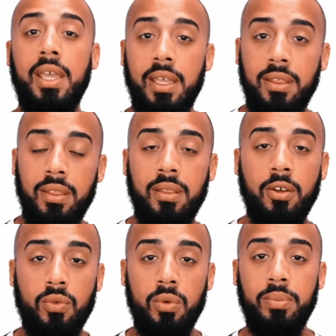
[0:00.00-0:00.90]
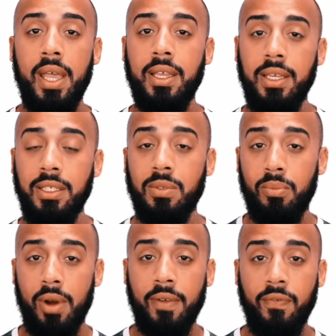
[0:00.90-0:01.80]
in the group that eats
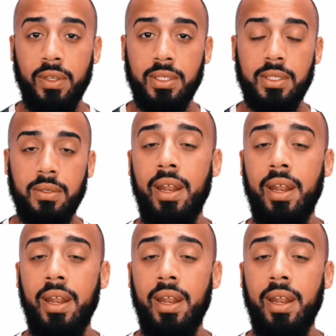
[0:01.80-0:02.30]
breakfast.